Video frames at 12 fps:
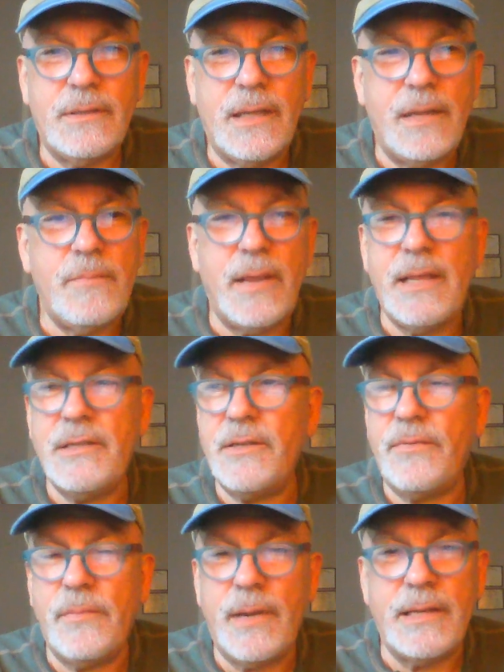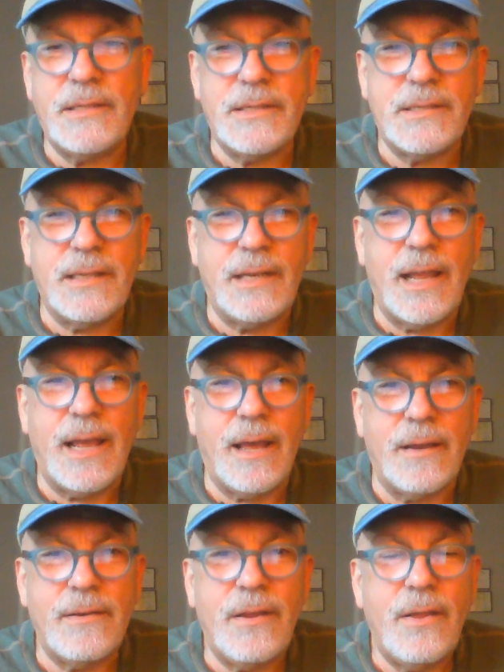It'd be easy for me to just sit
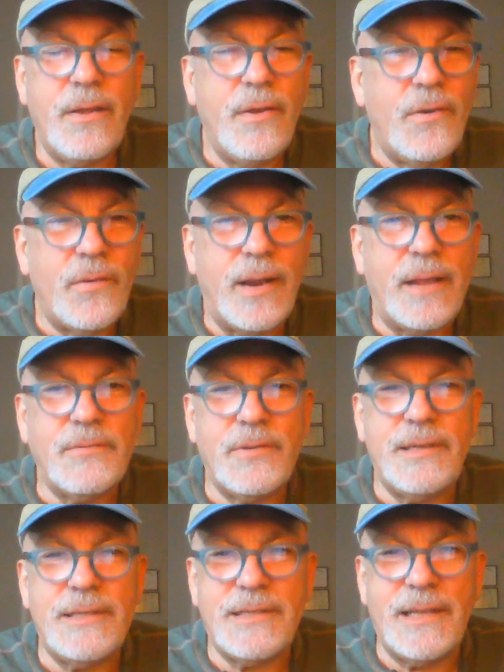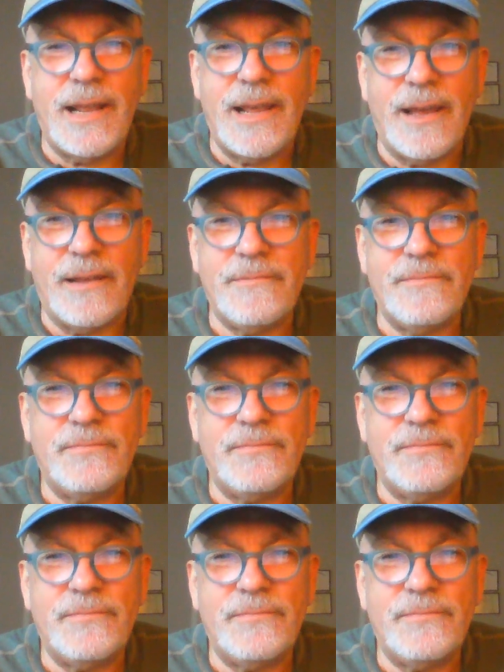down. What happens when you sit down?